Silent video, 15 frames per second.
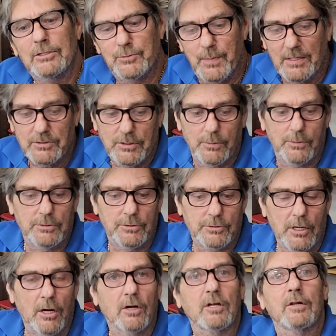Especially when you're
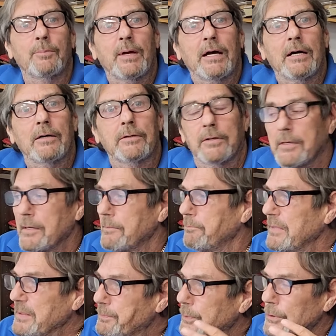talking about
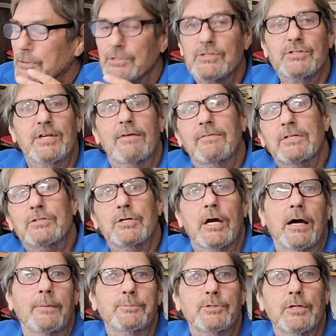me putting 7
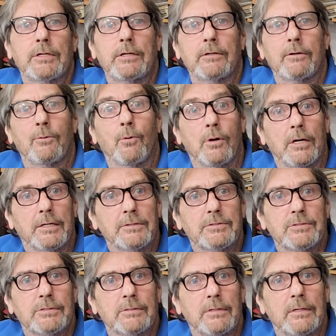jobs in here at
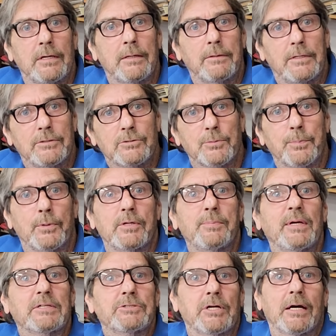once. And these are pretty
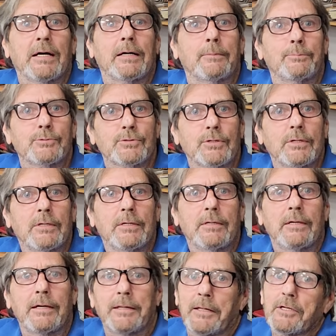big jobs.
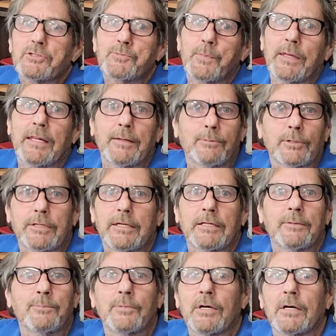and us being able to get
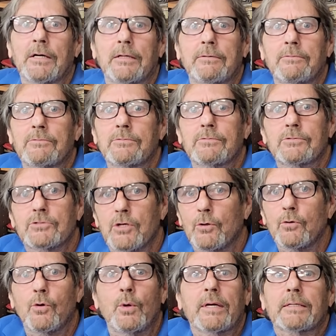them done so
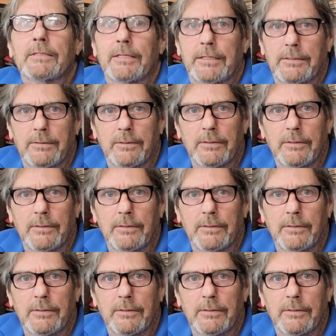quickly,